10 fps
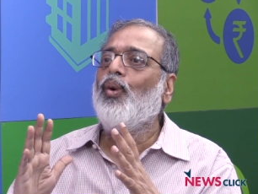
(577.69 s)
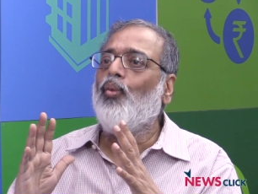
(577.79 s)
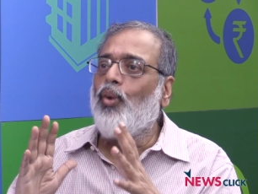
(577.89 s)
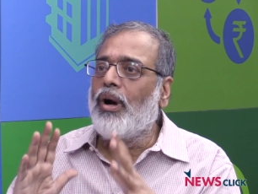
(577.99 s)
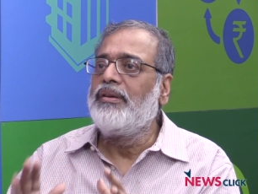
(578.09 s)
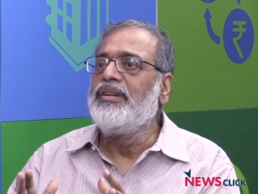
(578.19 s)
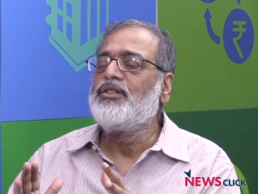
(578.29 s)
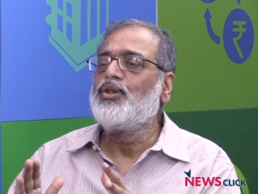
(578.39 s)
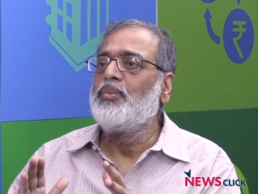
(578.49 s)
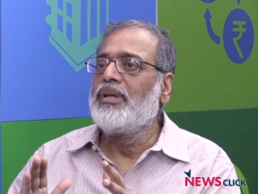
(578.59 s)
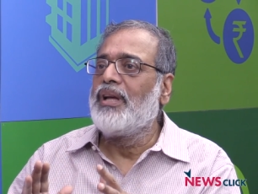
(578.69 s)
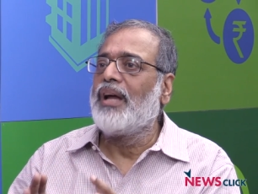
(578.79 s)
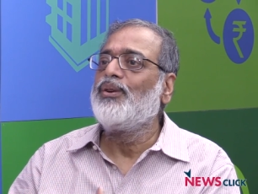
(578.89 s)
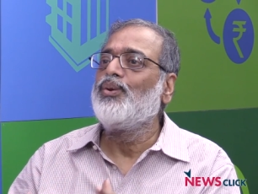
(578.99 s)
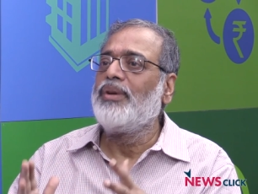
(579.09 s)
what needs to be
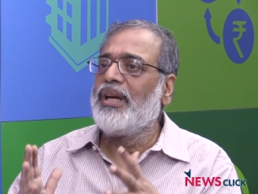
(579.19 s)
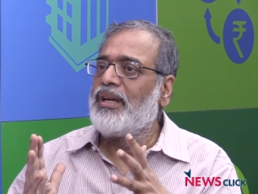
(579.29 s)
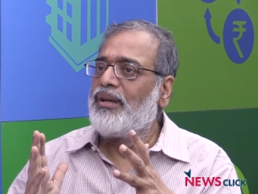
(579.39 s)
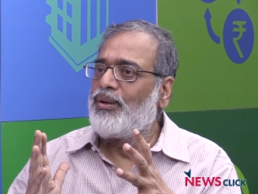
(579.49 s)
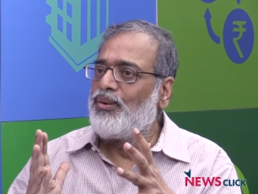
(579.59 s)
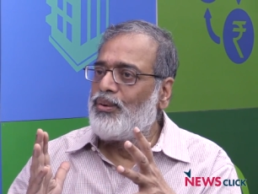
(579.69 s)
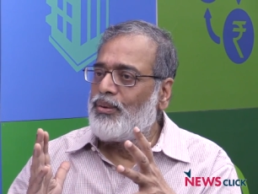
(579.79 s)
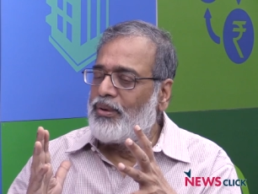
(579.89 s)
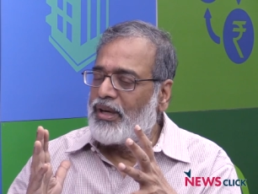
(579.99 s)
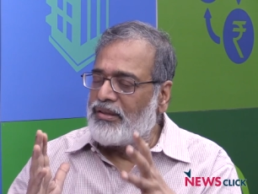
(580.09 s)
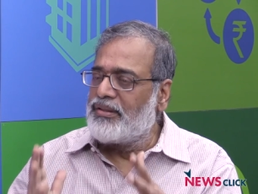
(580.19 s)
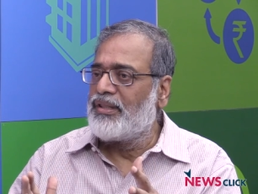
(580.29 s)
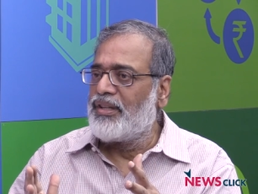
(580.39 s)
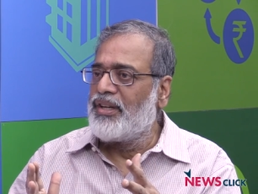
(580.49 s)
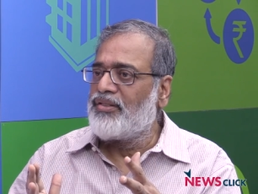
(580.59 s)
done to take into
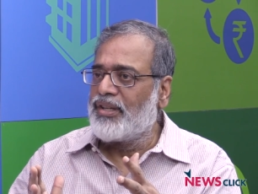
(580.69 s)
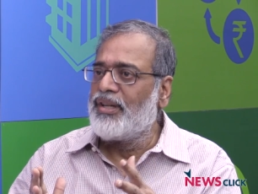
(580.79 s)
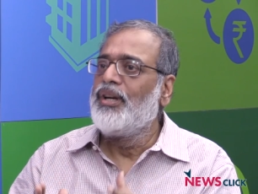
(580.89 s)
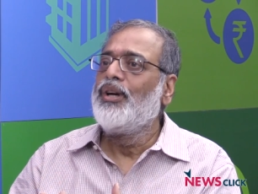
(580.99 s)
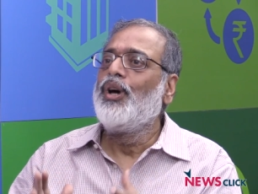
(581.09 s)
consideration